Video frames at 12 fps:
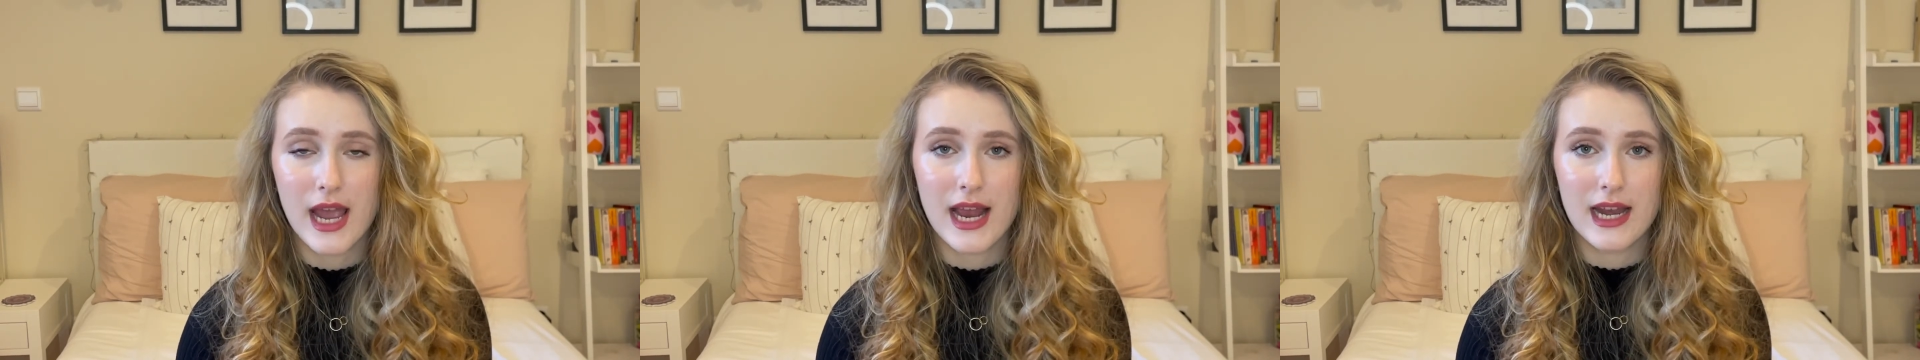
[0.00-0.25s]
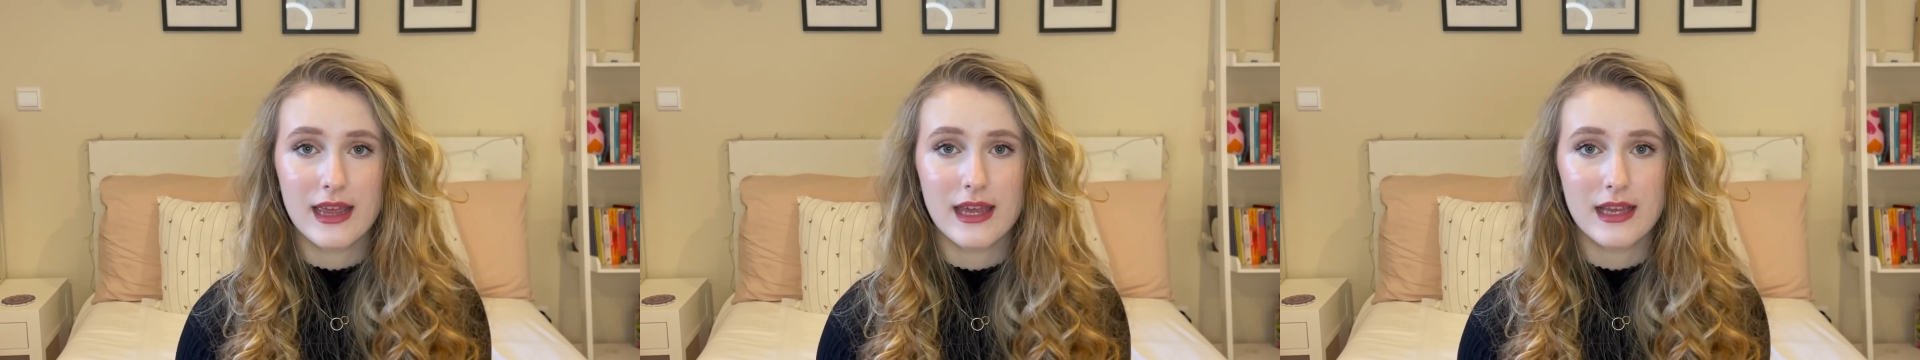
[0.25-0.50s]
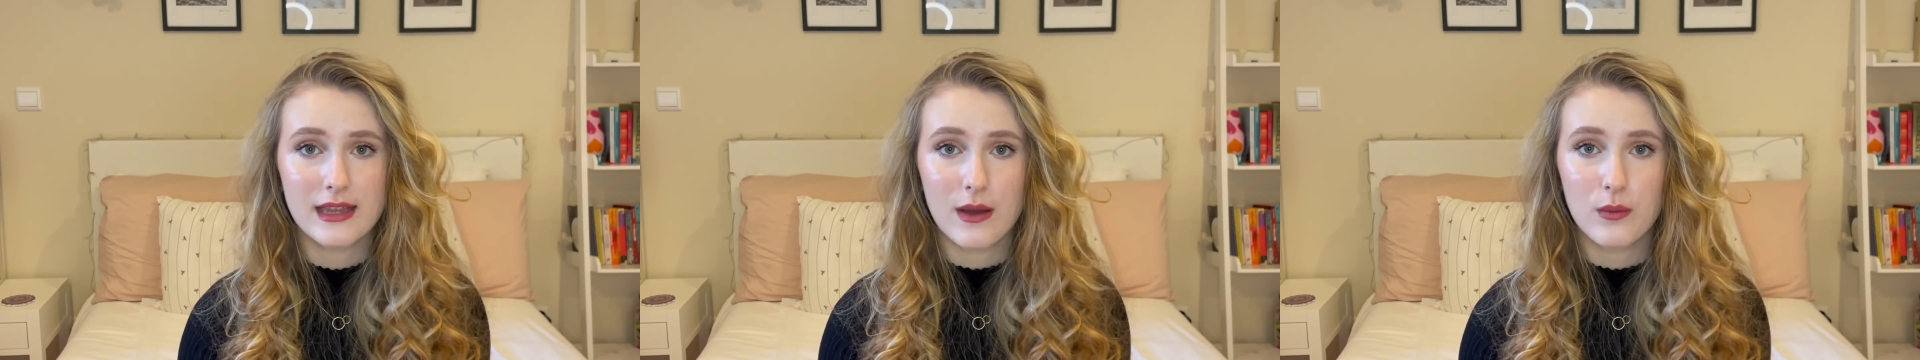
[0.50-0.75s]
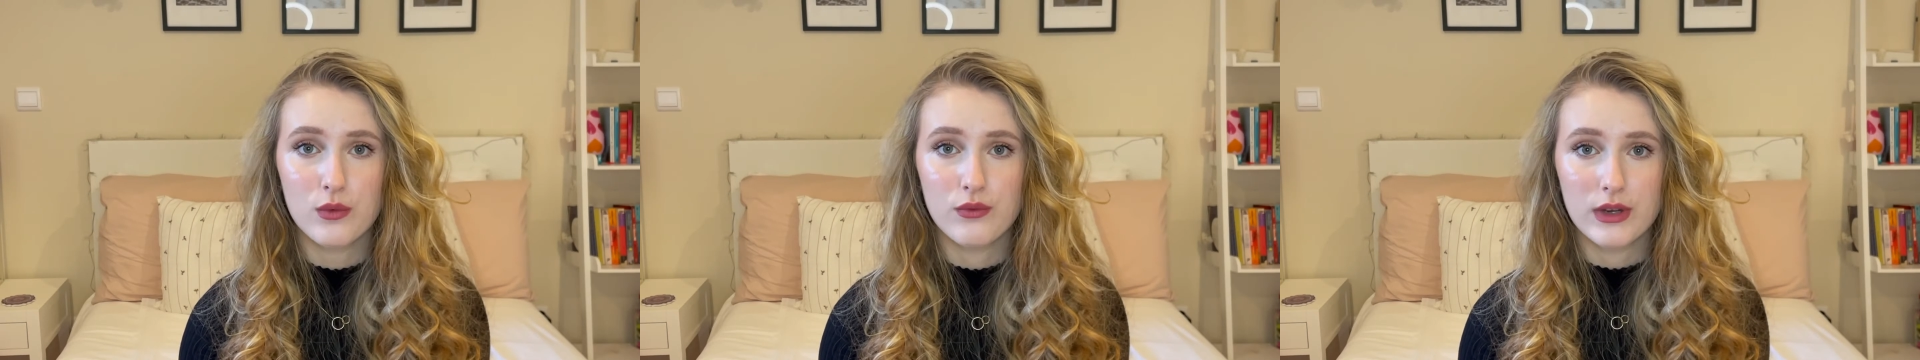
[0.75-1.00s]
anything that
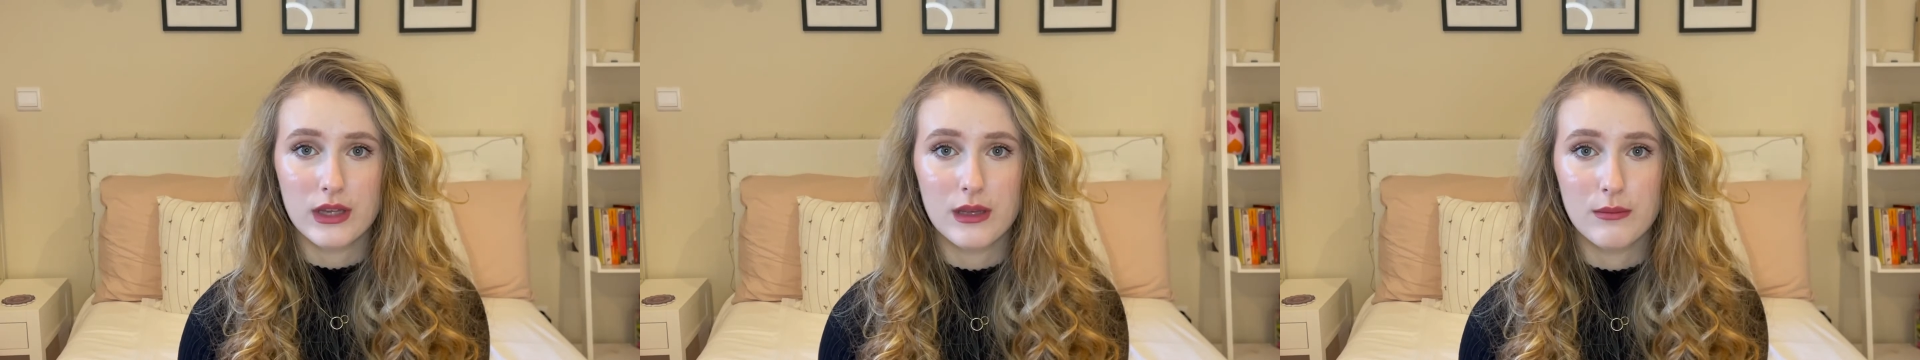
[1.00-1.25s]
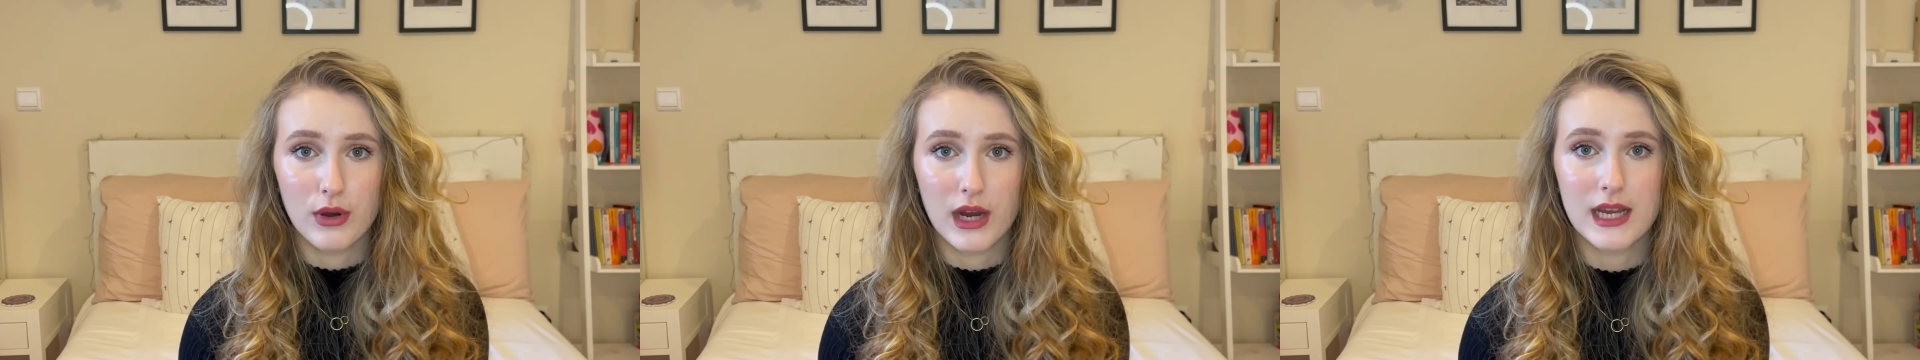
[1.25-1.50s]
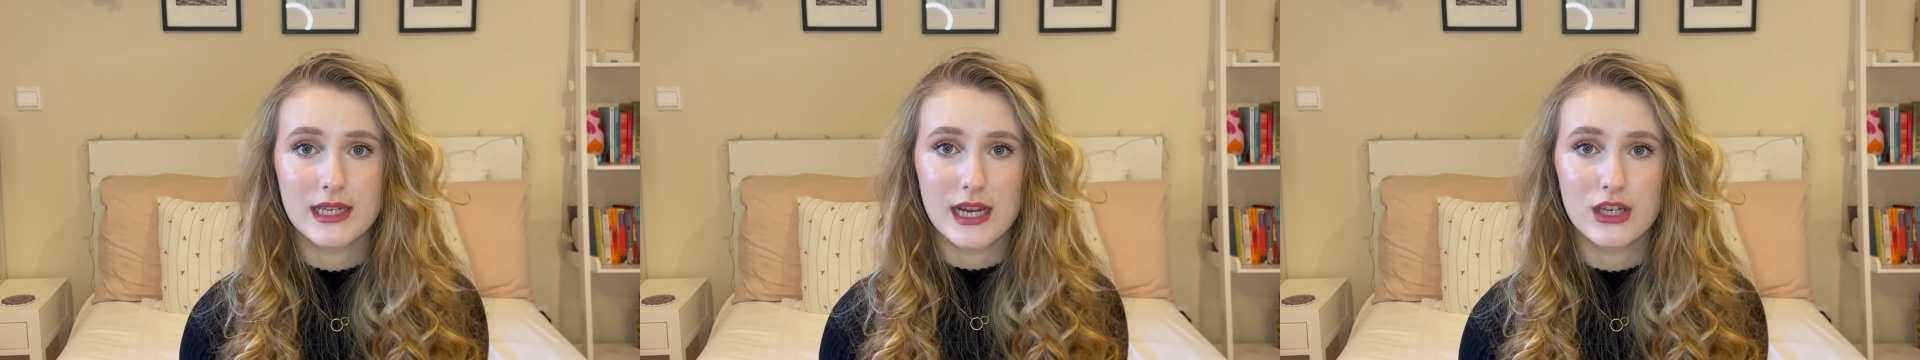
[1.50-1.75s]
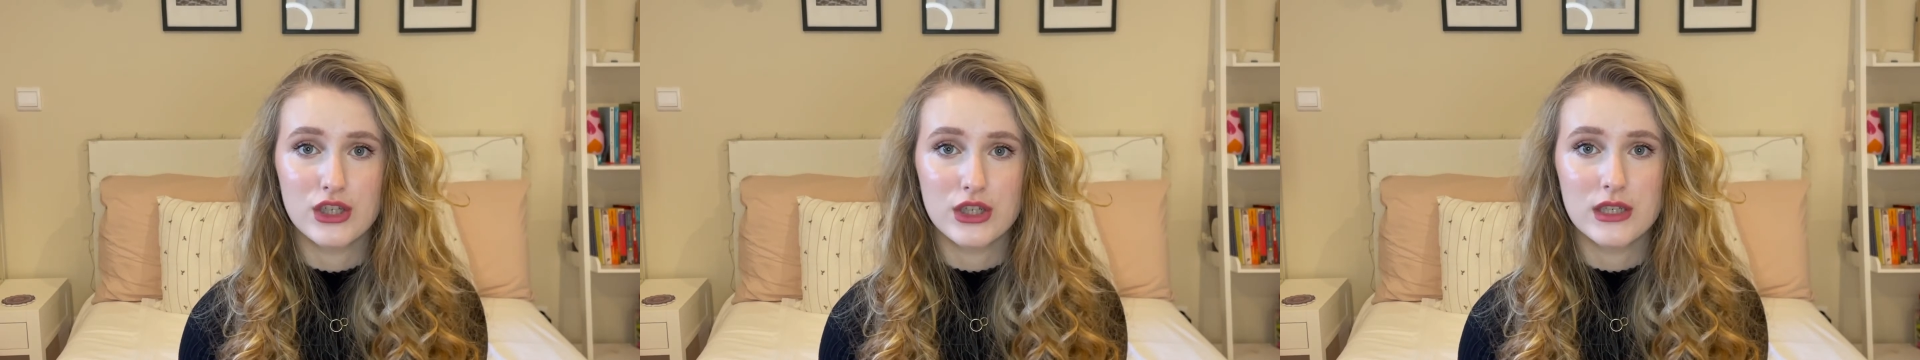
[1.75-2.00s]
will really bring
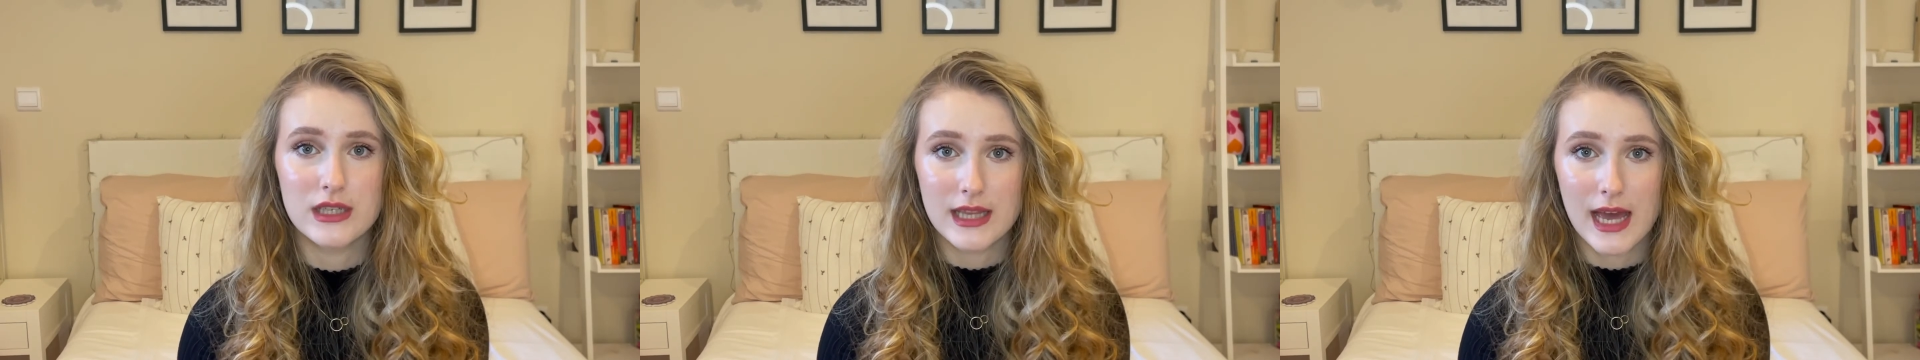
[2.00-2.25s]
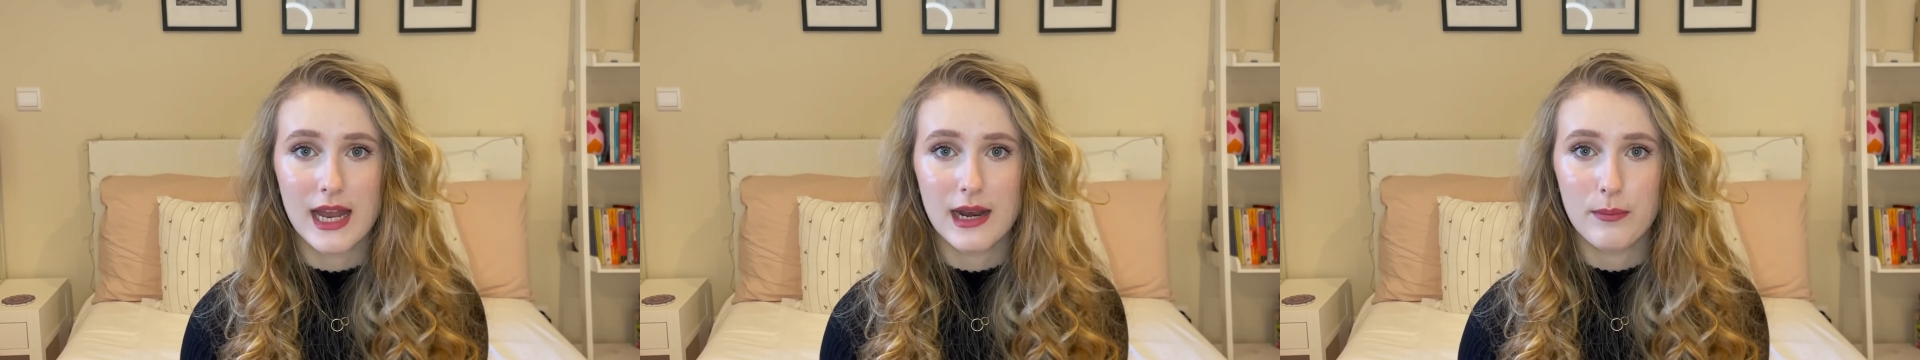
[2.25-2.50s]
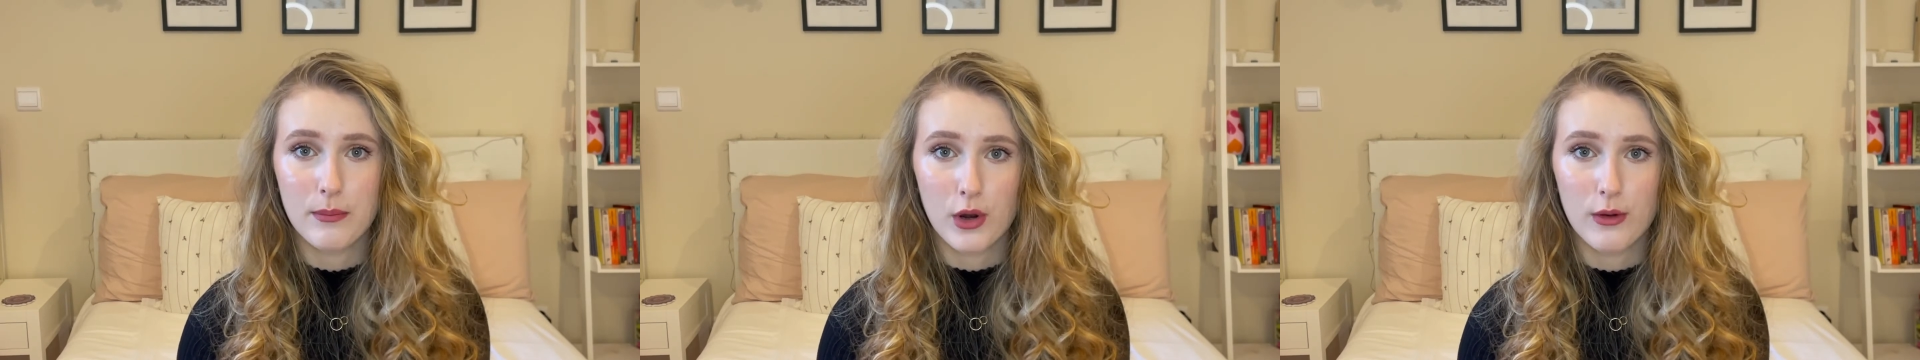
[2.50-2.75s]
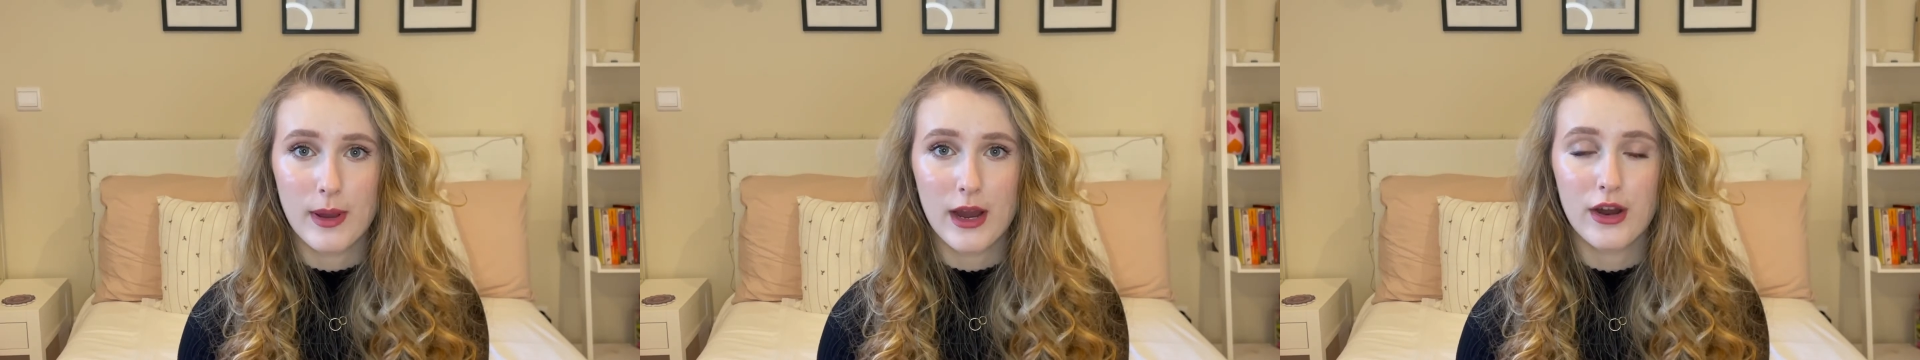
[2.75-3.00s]
attention to that
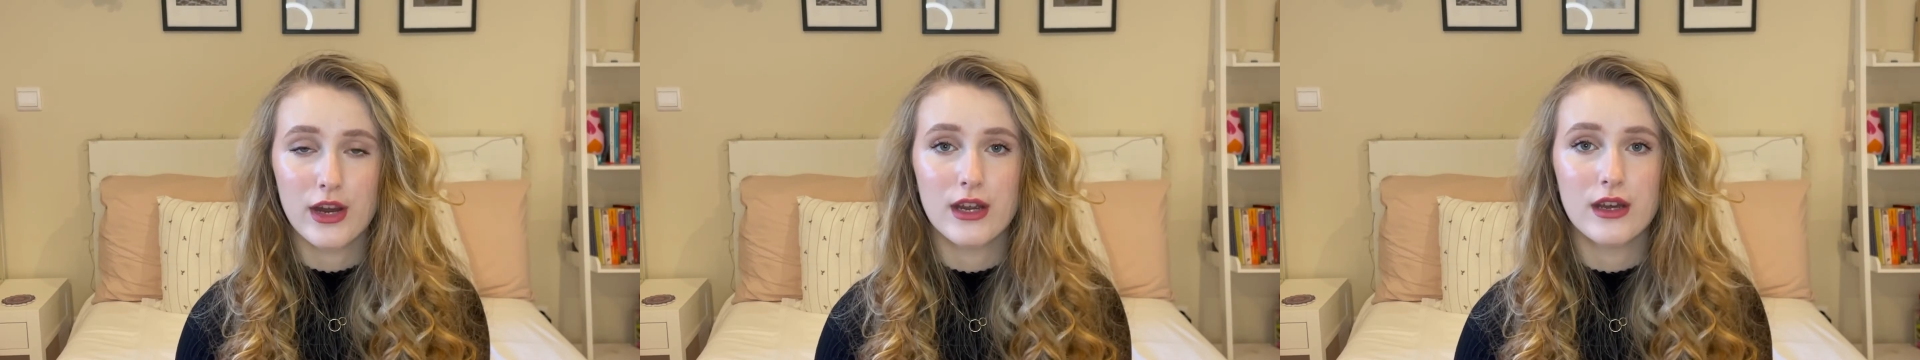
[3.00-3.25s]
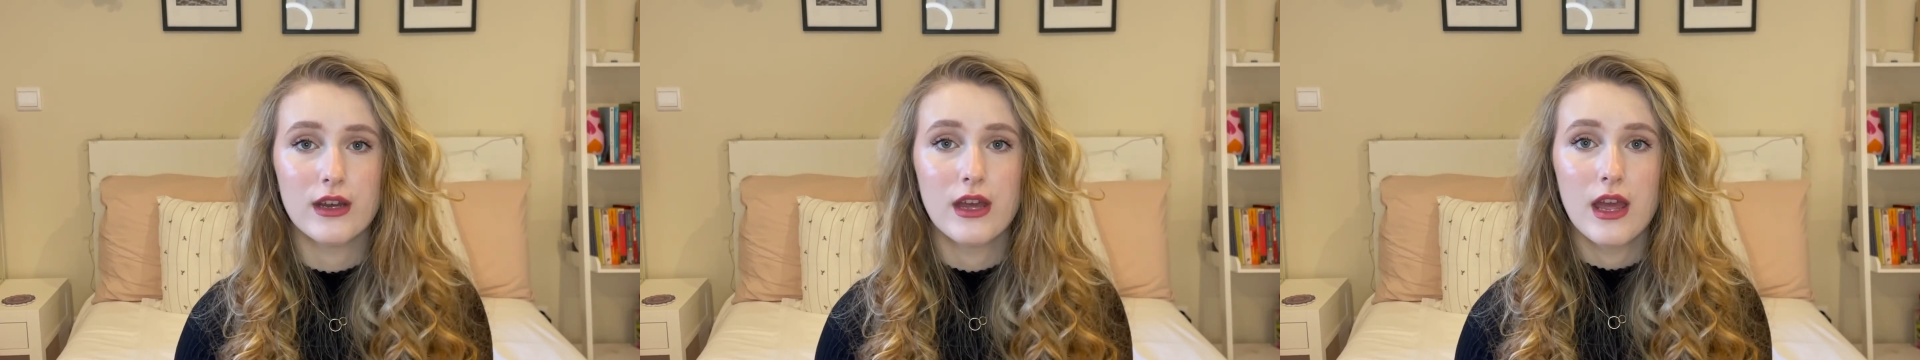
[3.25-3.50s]
bottom area.